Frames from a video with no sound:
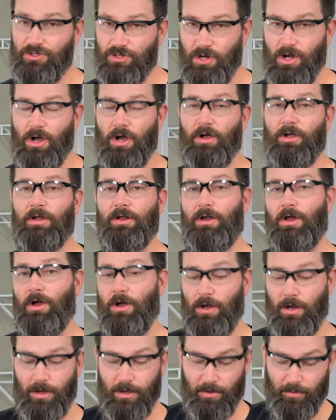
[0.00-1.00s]
shock and
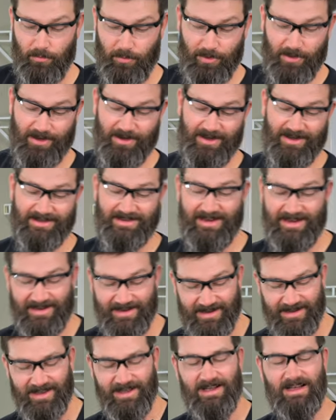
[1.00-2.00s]
awe. We're going to
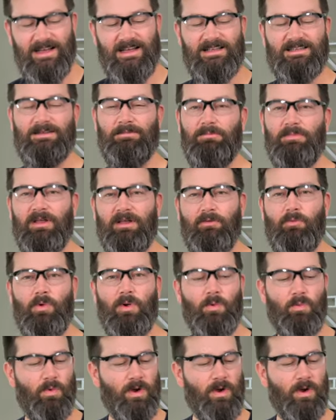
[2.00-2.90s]
take some Liquid